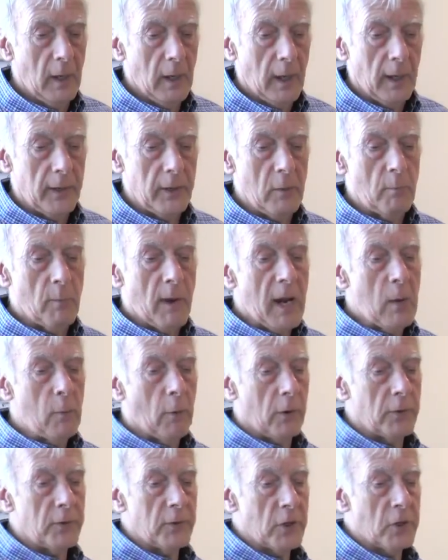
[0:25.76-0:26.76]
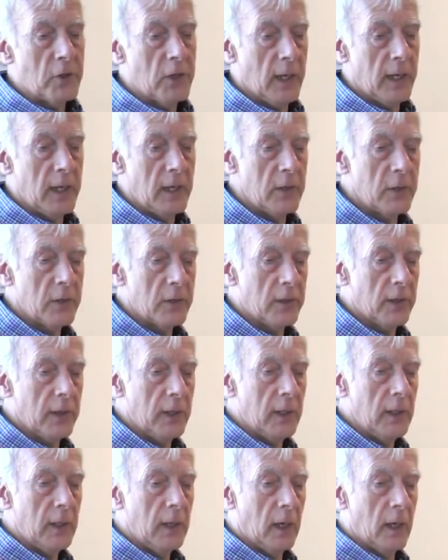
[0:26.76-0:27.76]
you may want to change
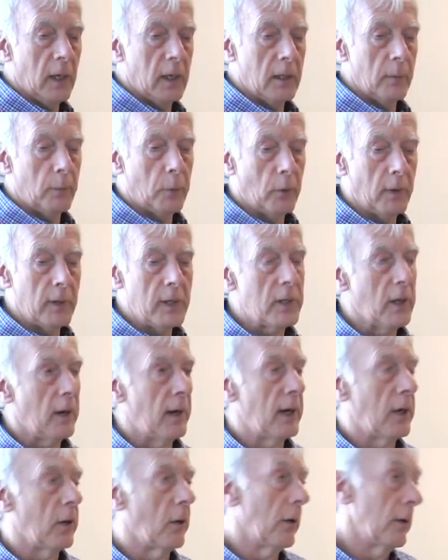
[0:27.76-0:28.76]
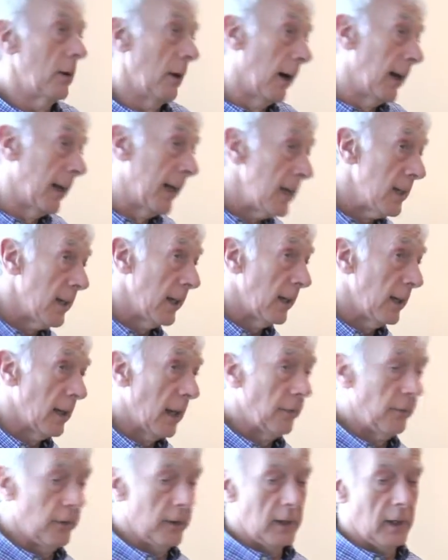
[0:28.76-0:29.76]
the, uh, the point icon, like he did in
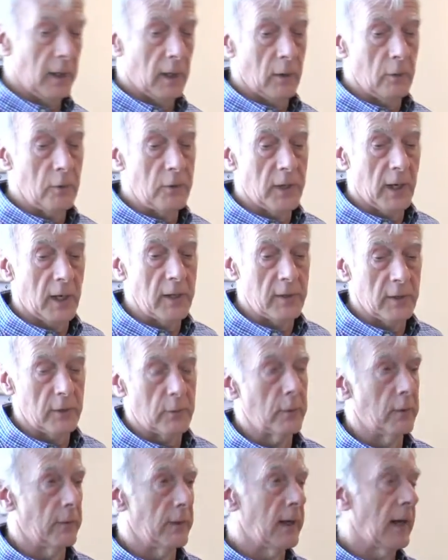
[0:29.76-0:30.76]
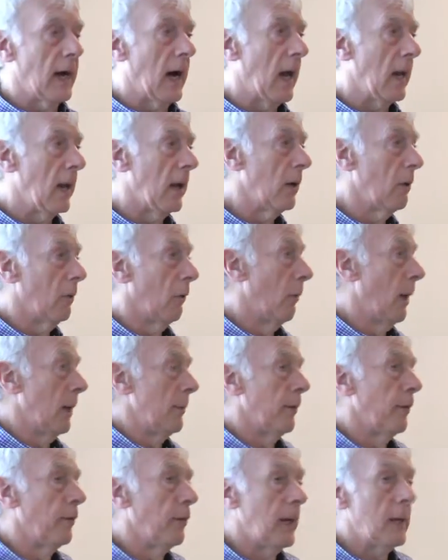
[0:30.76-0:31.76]
that video, change it to a different colour, or
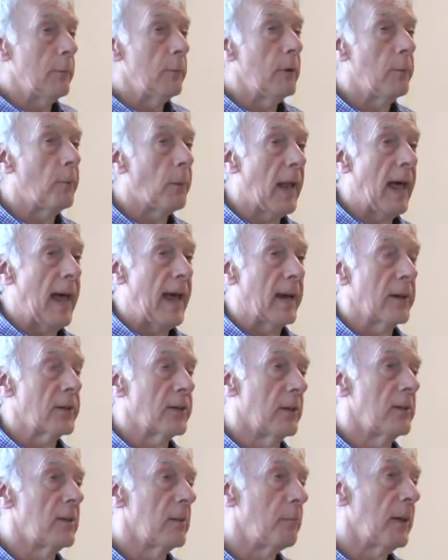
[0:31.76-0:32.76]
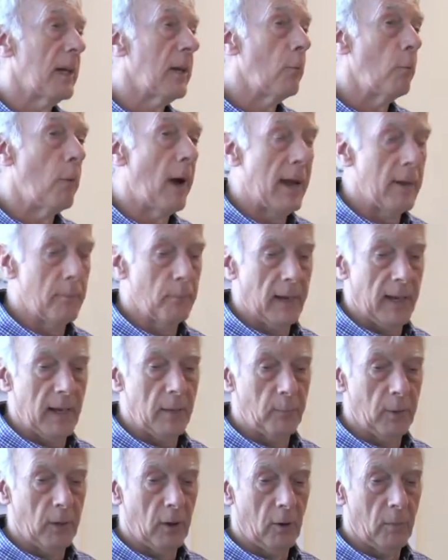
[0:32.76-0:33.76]
maybe fill it with black, so it's a big
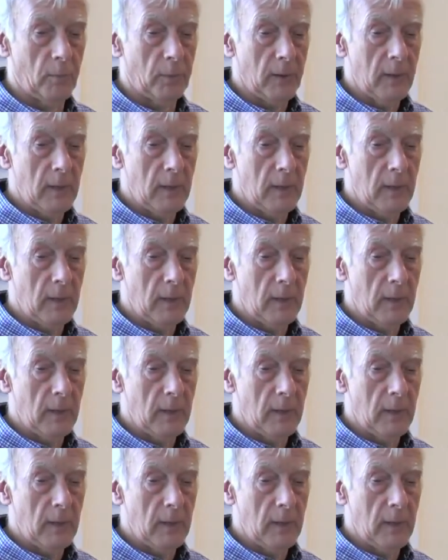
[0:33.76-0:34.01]
black blob.